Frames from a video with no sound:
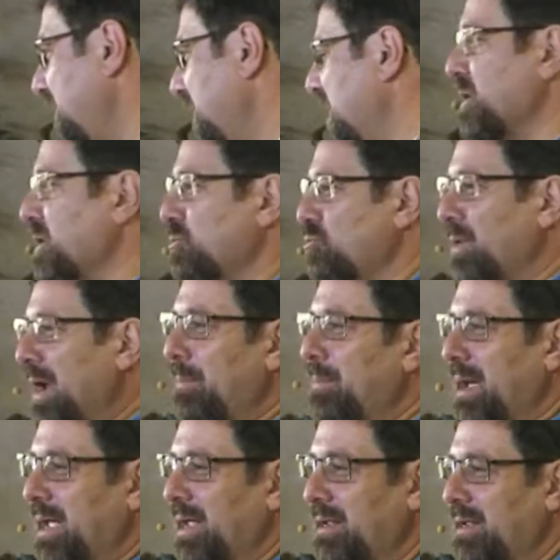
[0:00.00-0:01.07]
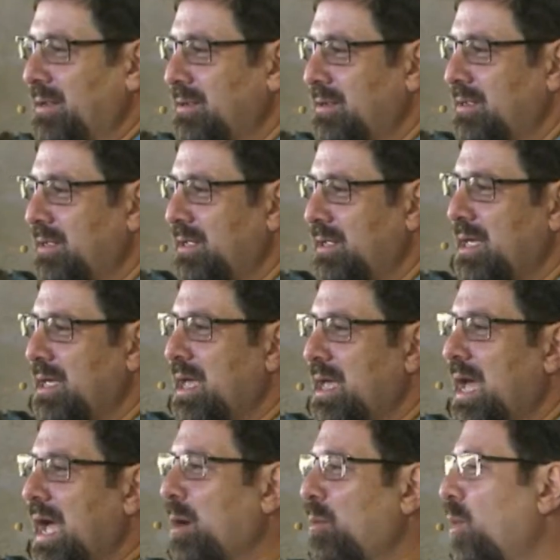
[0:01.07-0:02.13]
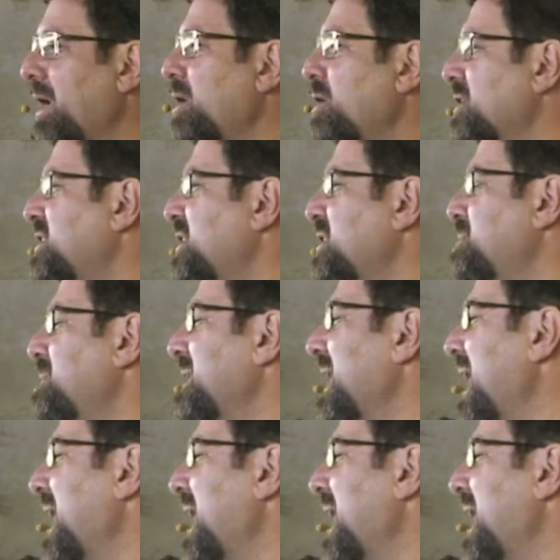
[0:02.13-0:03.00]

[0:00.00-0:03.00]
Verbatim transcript: He says, Rabbi, I want you to teach me